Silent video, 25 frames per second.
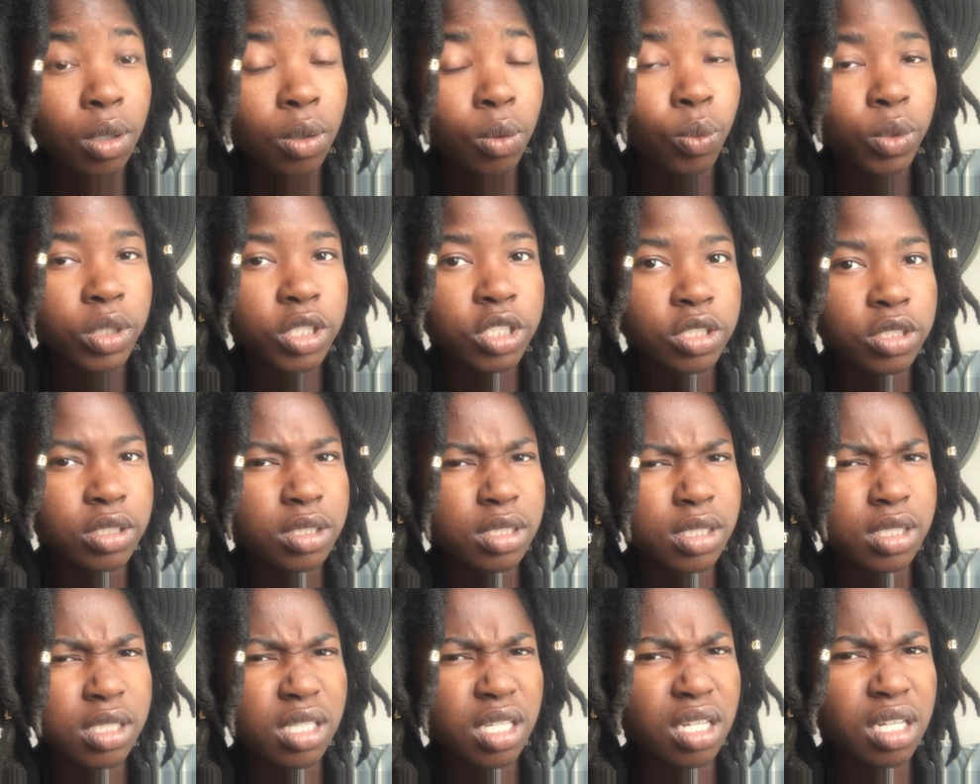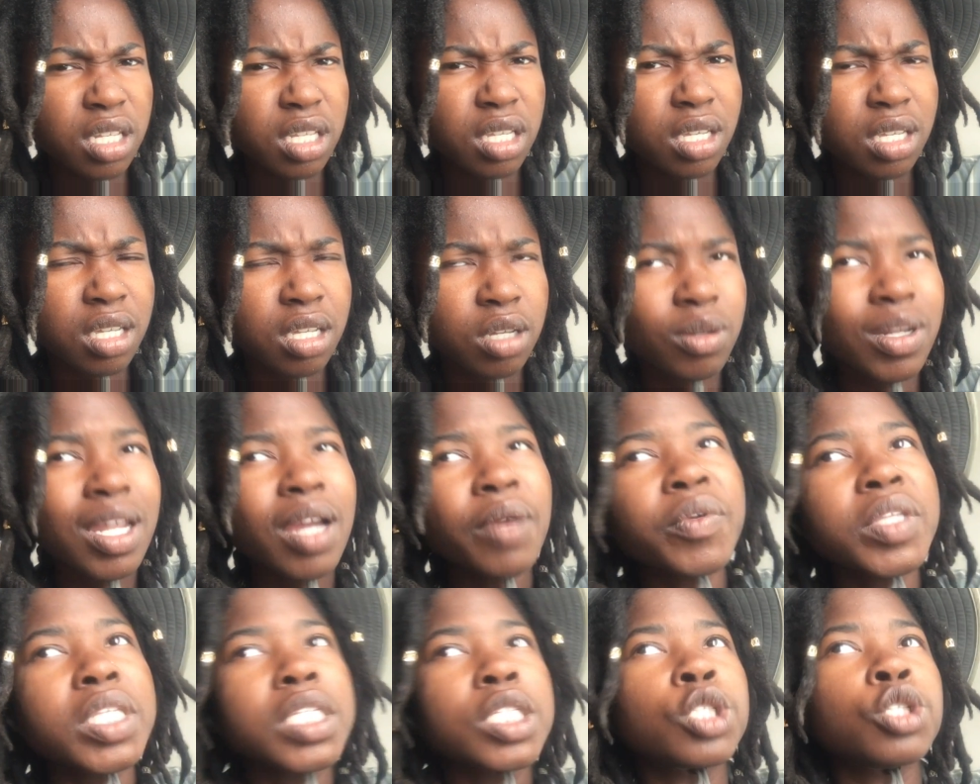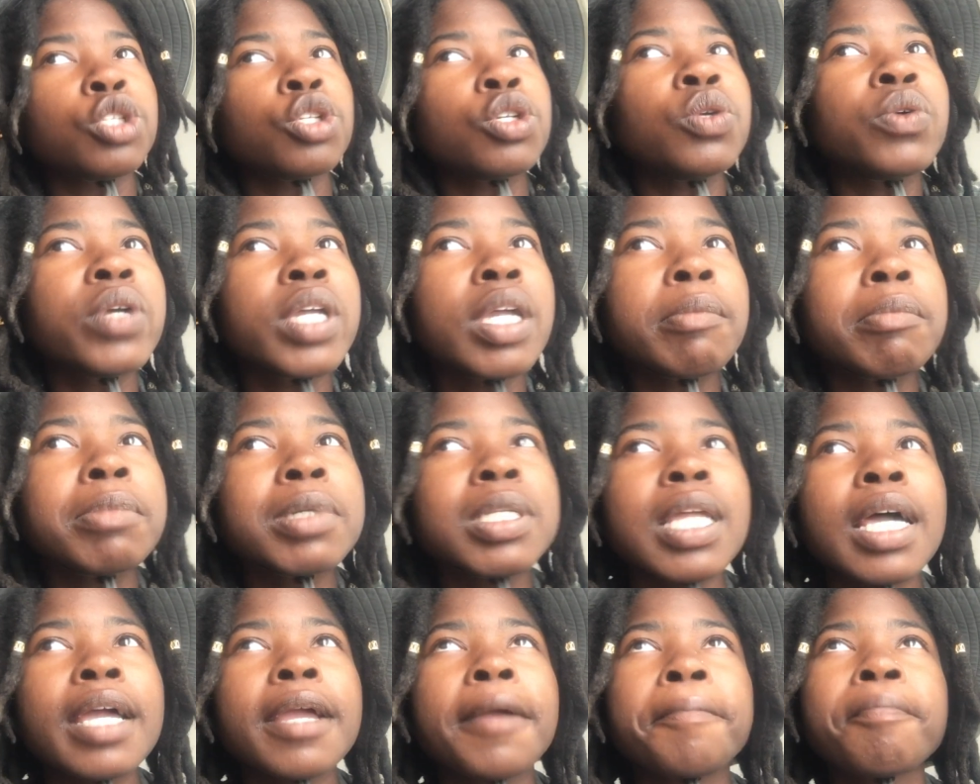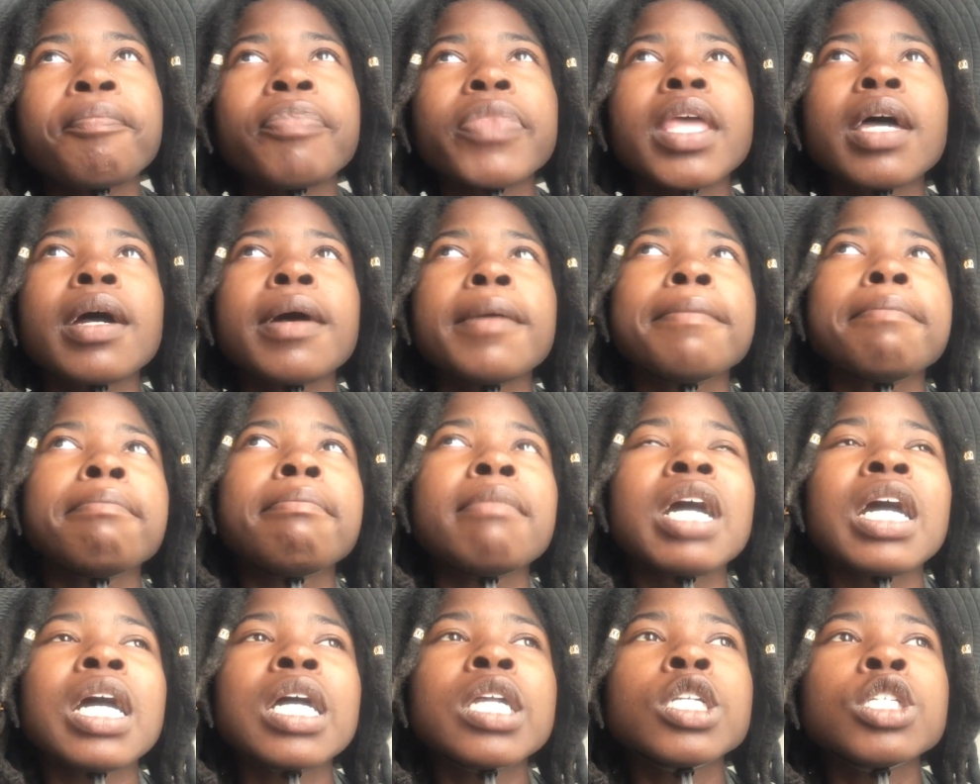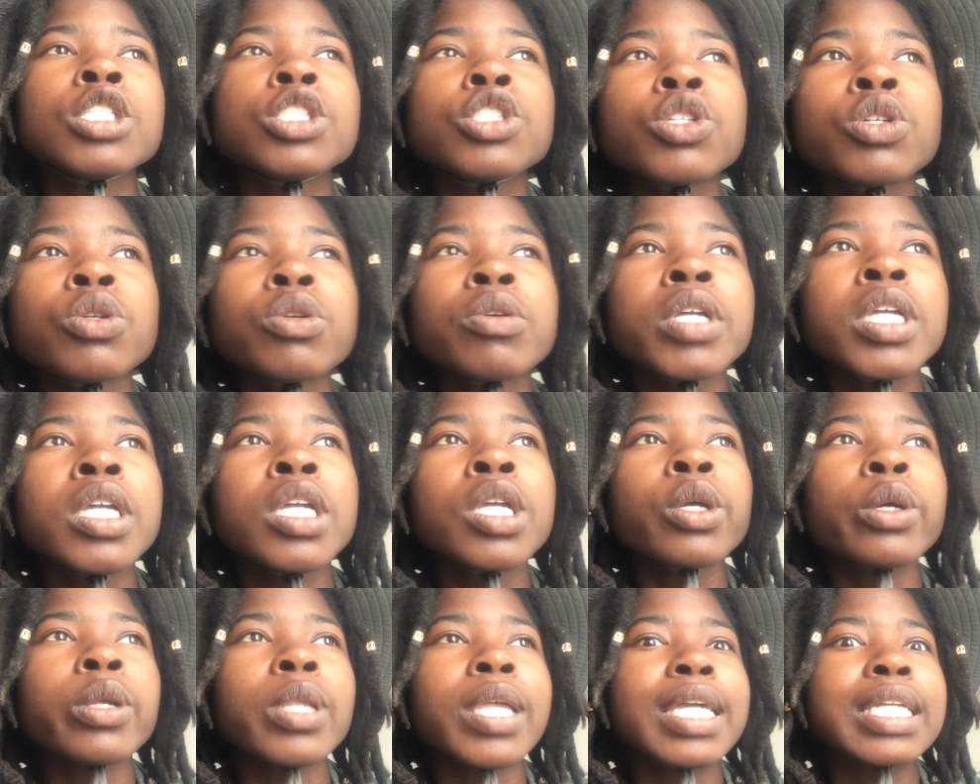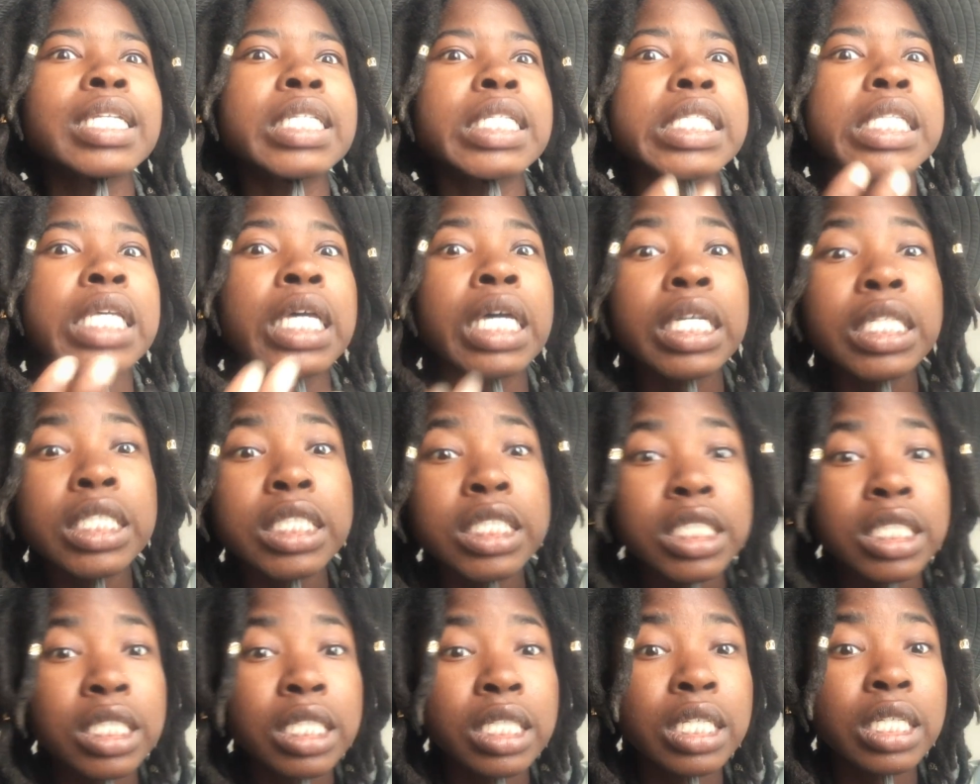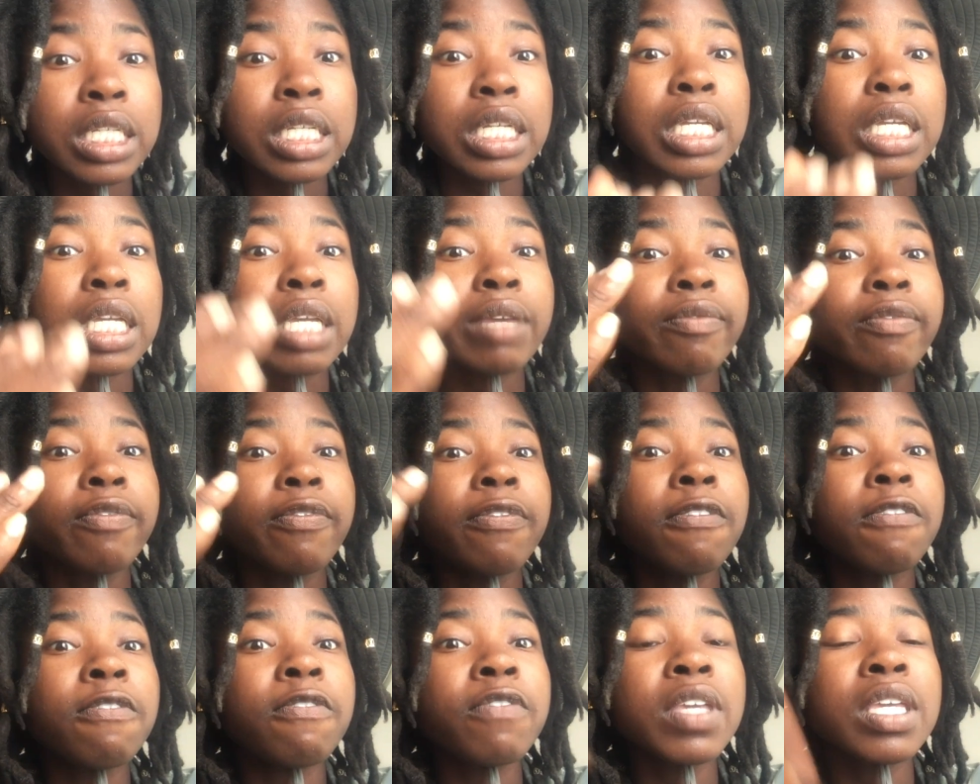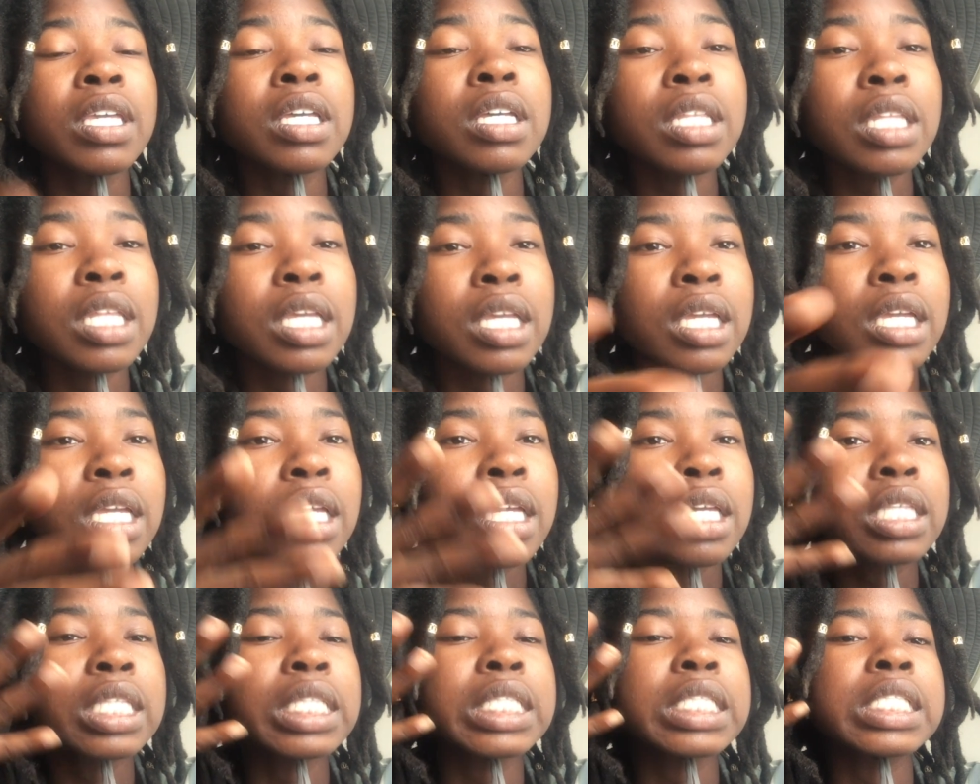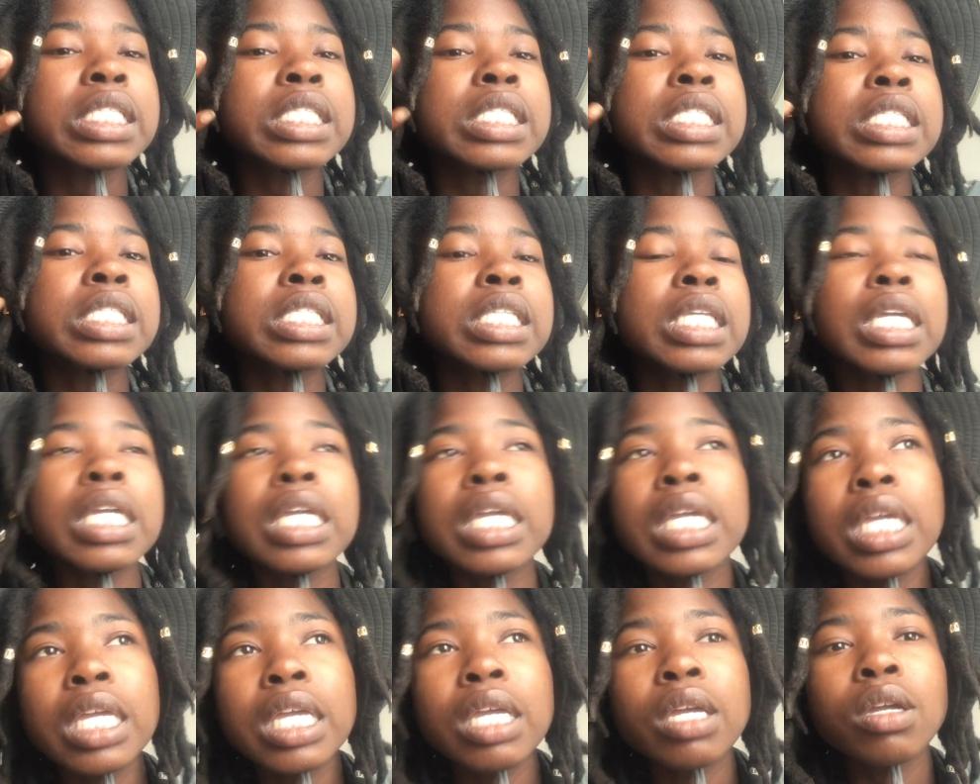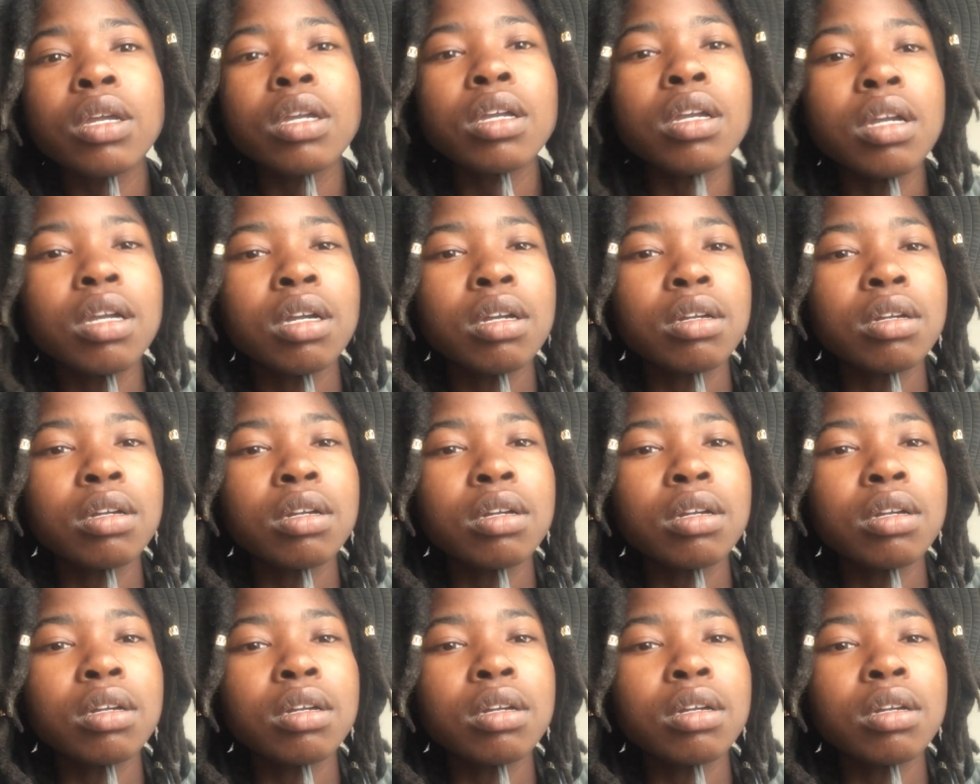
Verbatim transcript: what you're studying not really doing but like monitoring or like touching and feeling and seeing